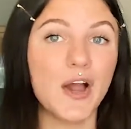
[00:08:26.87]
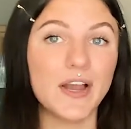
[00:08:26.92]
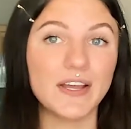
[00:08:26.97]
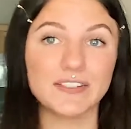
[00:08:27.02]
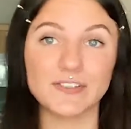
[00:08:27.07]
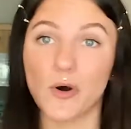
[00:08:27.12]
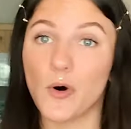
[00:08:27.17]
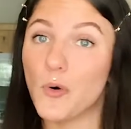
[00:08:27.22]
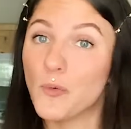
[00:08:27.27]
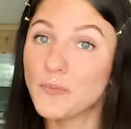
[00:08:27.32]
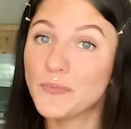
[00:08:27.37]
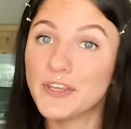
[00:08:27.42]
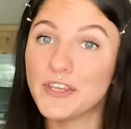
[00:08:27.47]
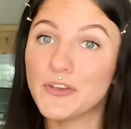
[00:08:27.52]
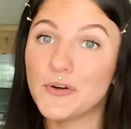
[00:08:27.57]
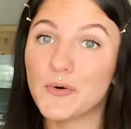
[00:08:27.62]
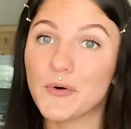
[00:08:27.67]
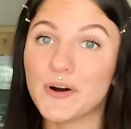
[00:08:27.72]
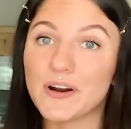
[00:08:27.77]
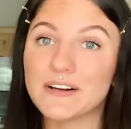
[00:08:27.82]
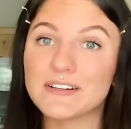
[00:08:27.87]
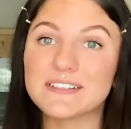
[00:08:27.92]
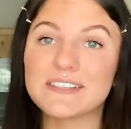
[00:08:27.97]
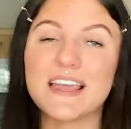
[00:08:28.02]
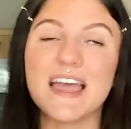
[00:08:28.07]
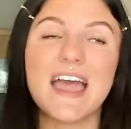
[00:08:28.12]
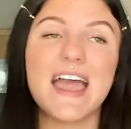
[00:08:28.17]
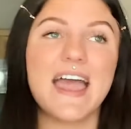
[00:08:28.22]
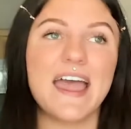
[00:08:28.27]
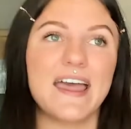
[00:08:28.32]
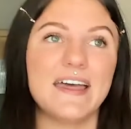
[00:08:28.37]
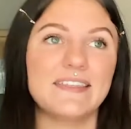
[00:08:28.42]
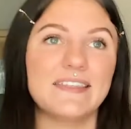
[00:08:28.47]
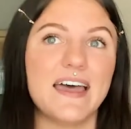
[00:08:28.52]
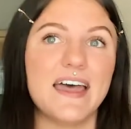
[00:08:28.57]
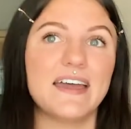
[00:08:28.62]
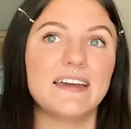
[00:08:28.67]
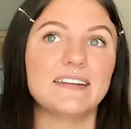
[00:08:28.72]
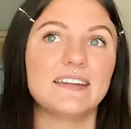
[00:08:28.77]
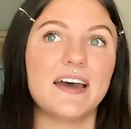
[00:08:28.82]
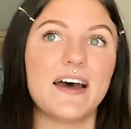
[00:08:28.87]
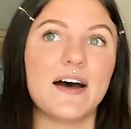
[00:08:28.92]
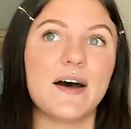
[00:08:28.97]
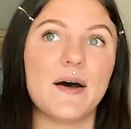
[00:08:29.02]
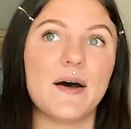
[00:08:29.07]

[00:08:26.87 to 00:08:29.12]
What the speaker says: It's only yours. And then